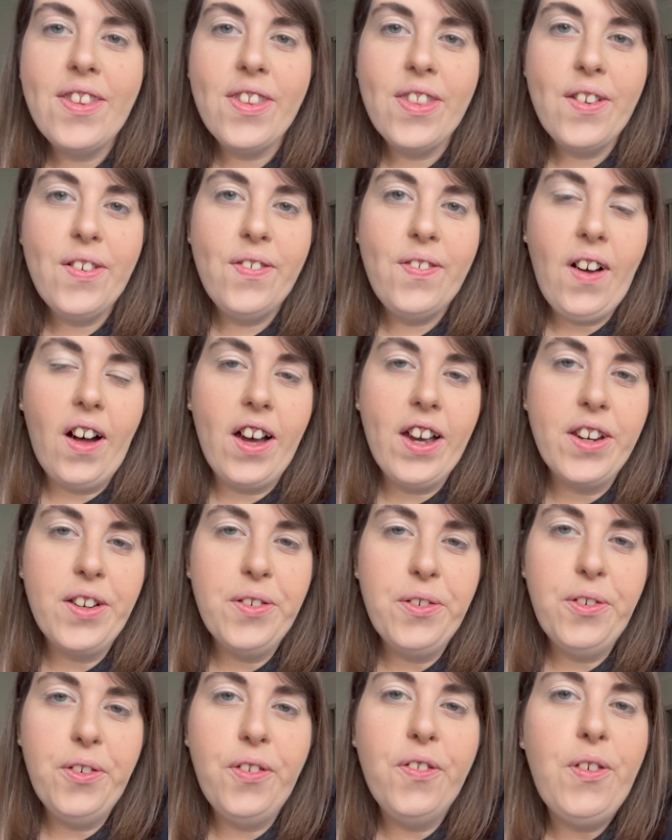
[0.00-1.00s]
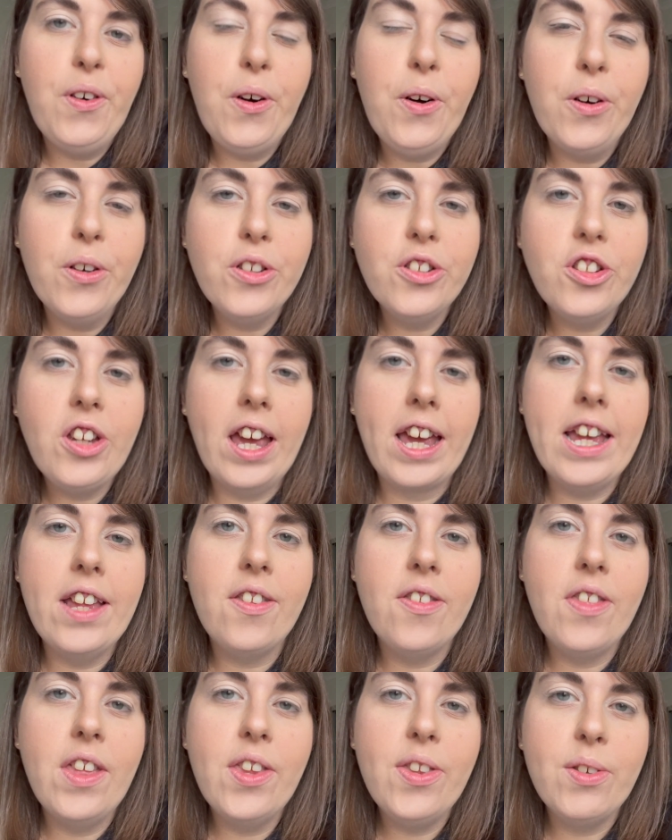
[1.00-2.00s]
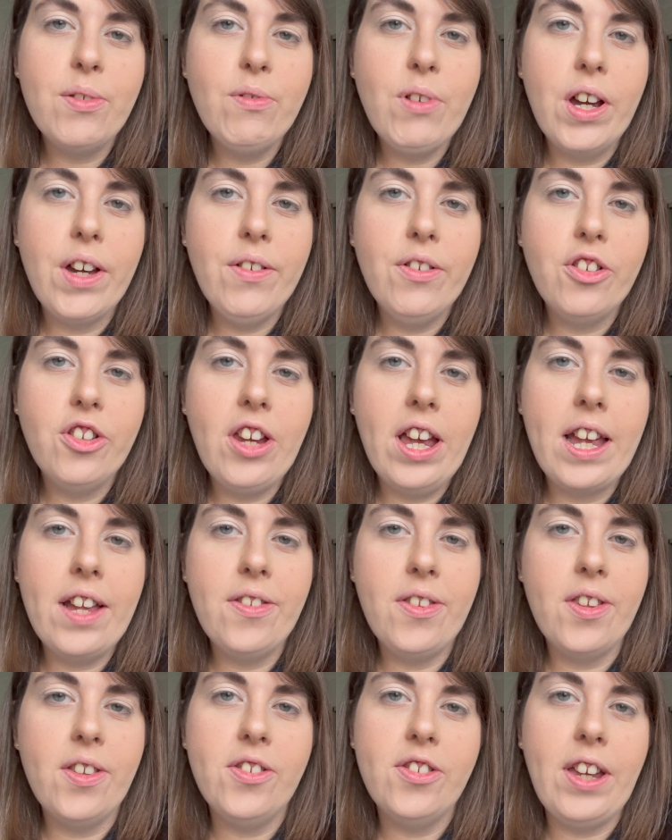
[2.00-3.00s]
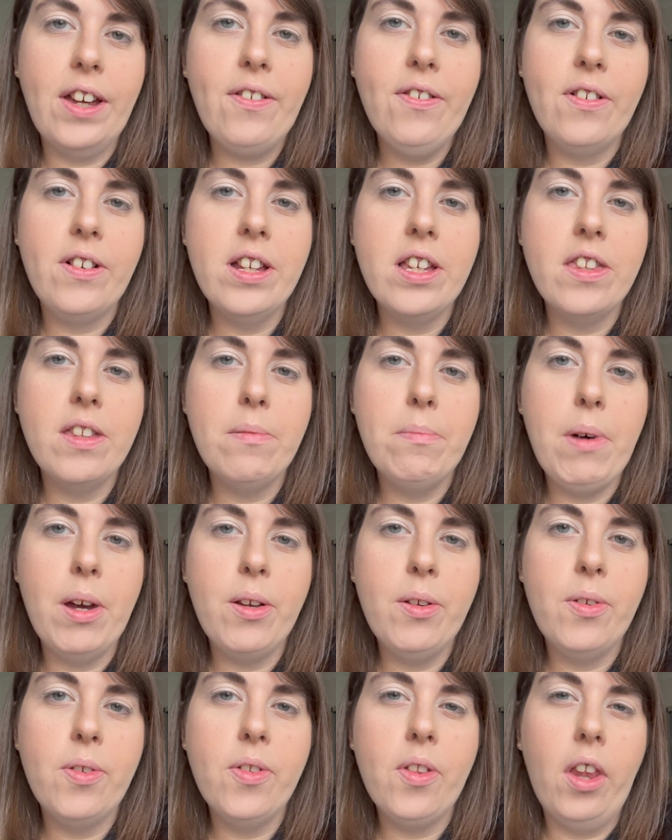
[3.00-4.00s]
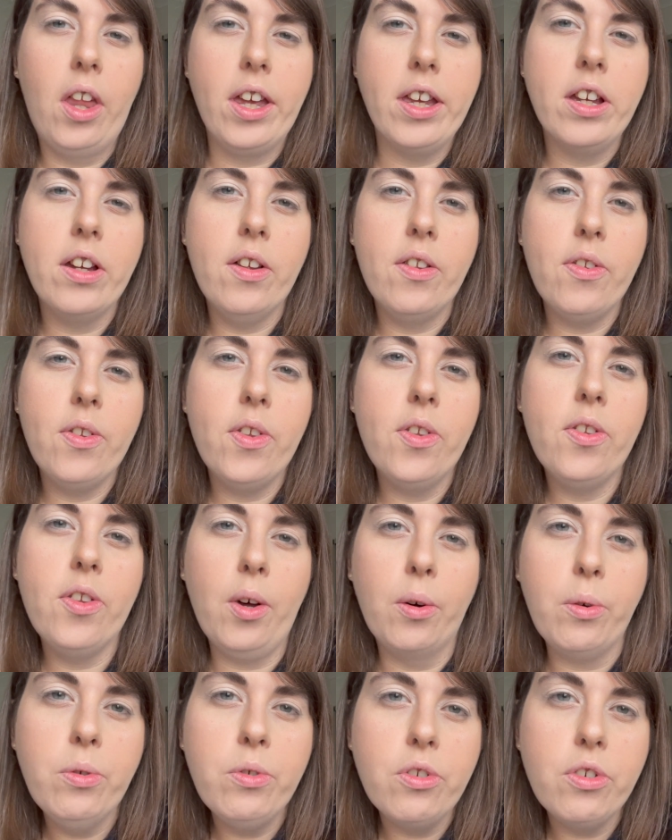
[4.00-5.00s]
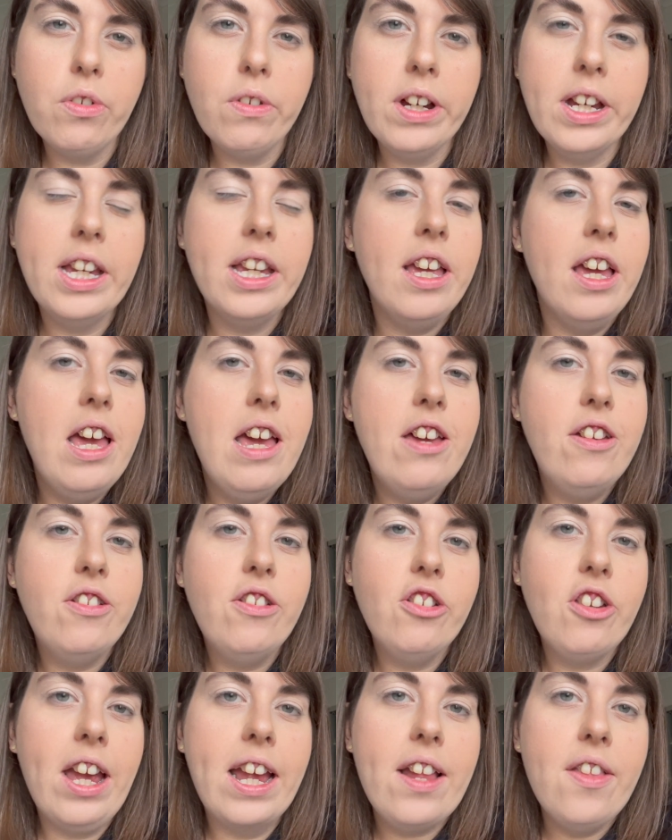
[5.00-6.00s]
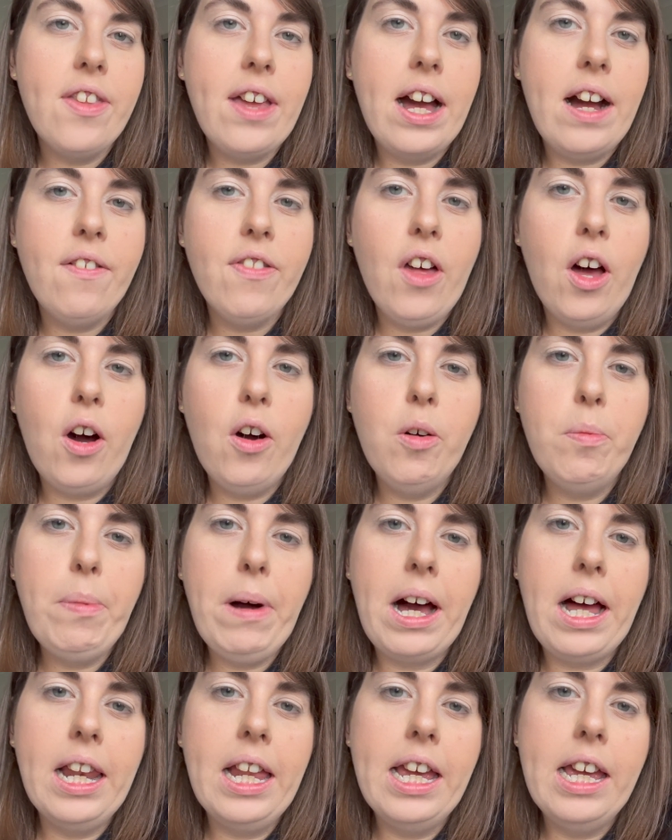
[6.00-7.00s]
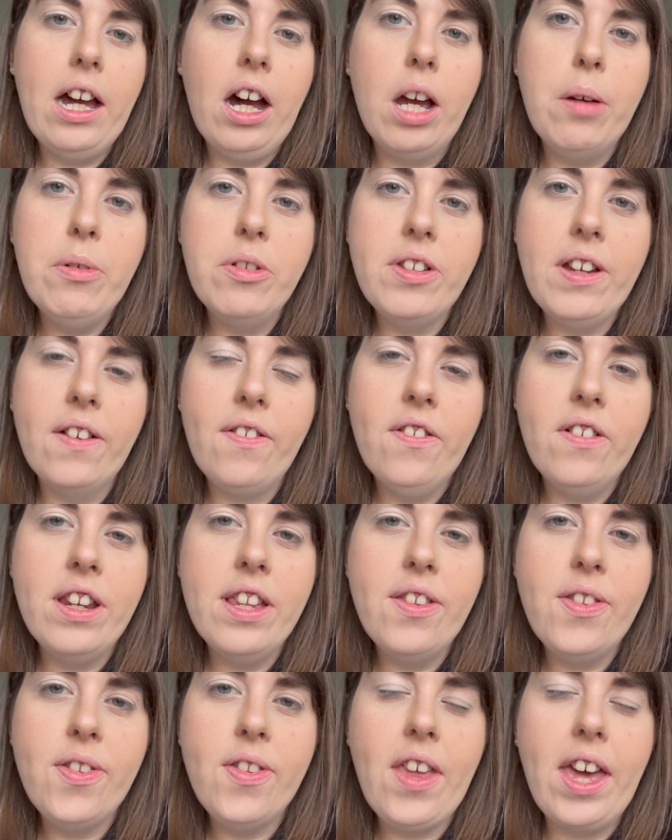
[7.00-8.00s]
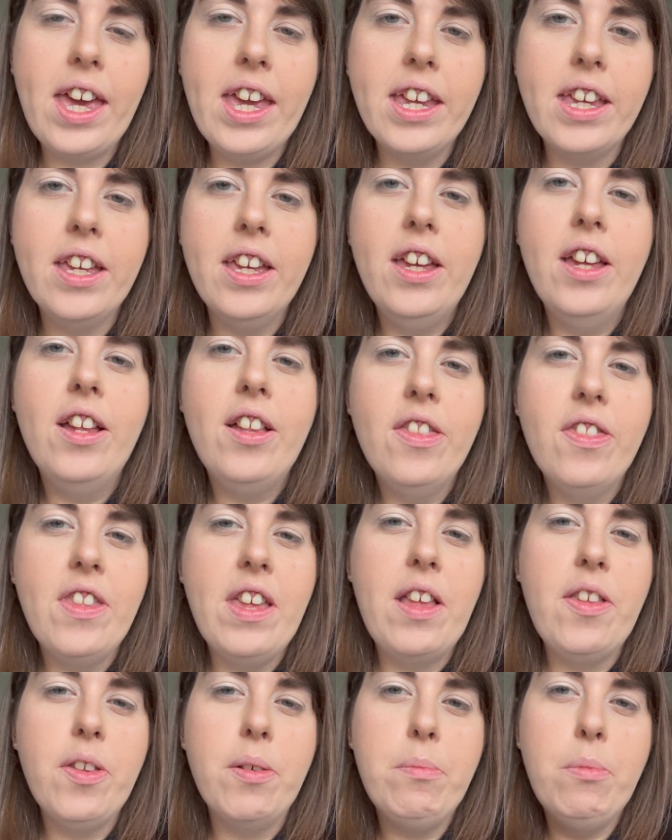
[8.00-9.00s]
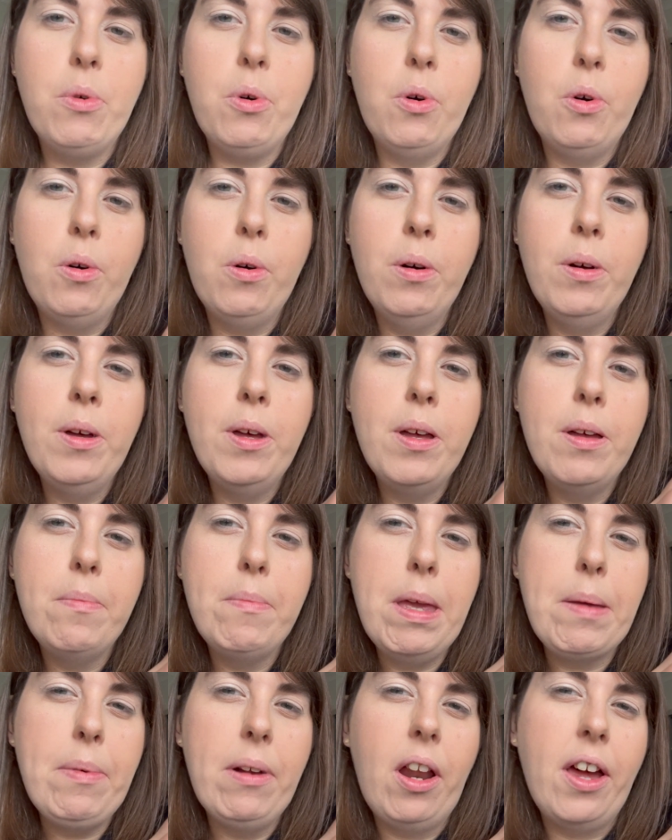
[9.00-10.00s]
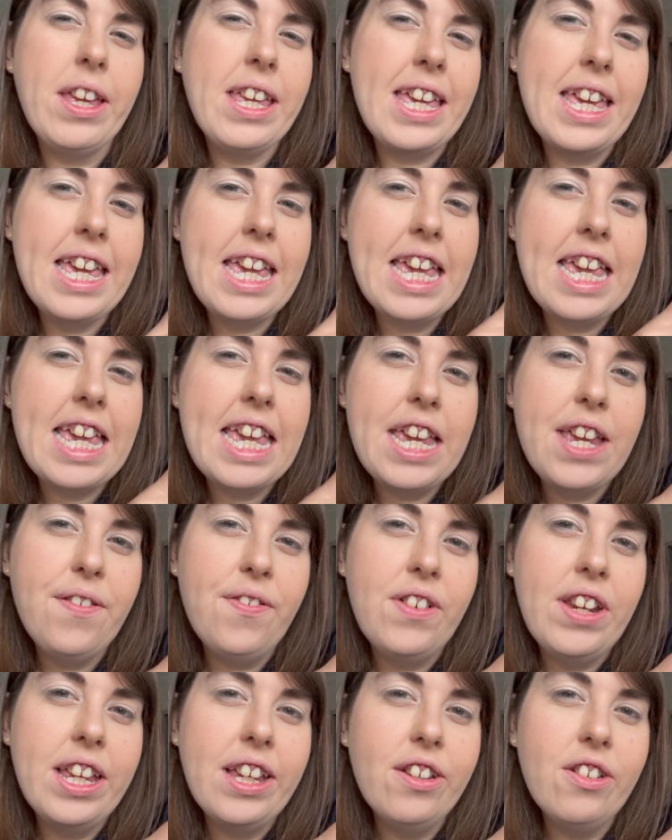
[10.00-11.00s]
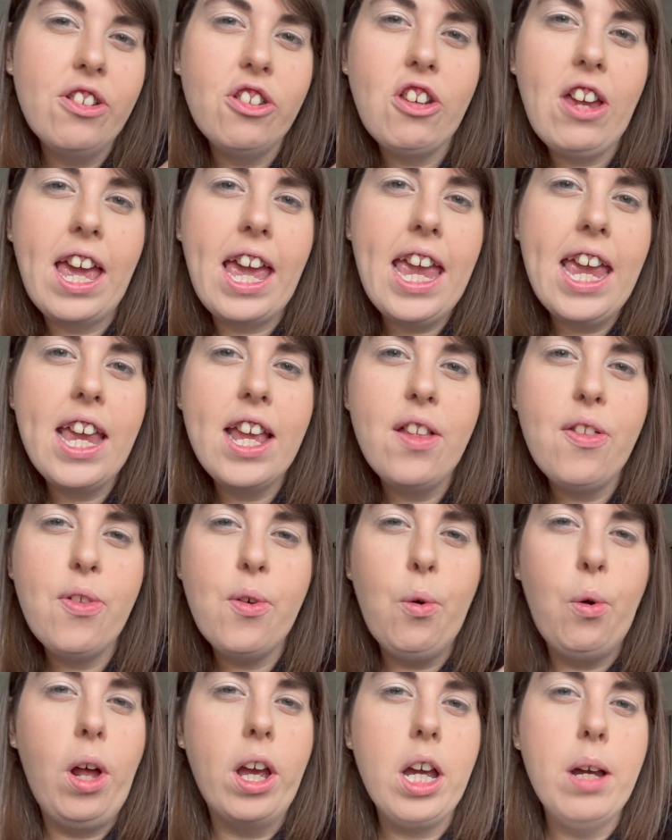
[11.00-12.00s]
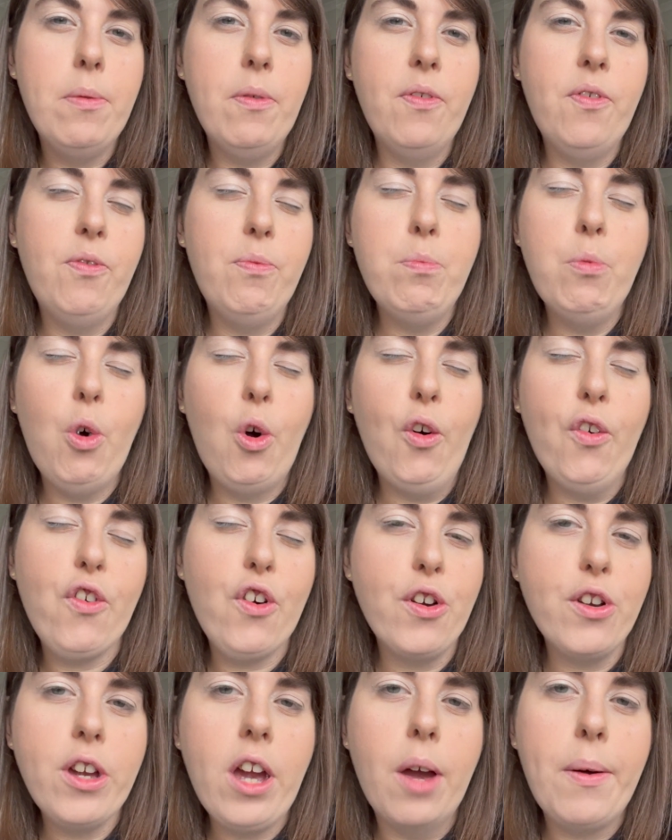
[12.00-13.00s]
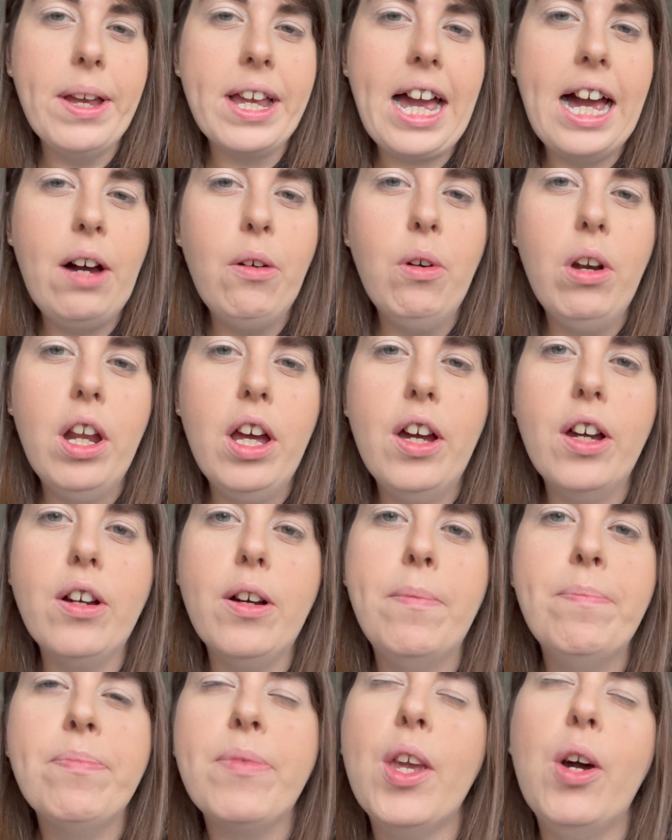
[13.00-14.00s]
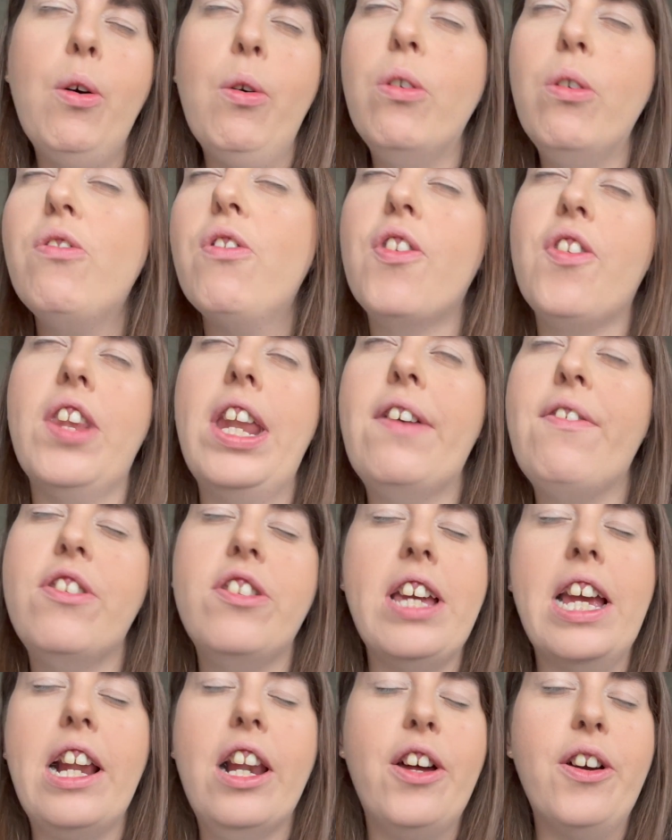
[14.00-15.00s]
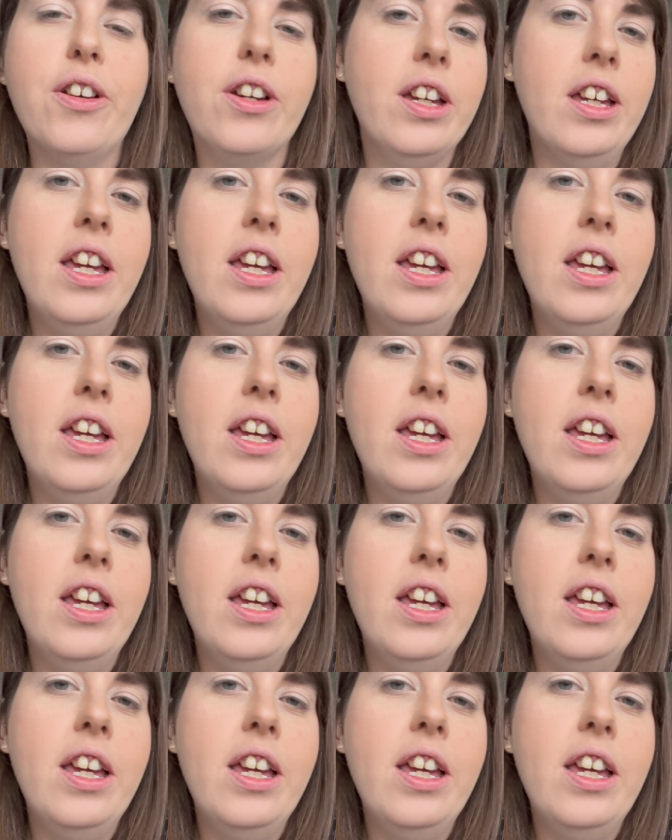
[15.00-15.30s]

are the final 4 shades. This row of shades is definitely the most like sultry shades out of the whole palette. I would definitely say these are more maybe like evening shades, or like more for a going out look, or just an everyday look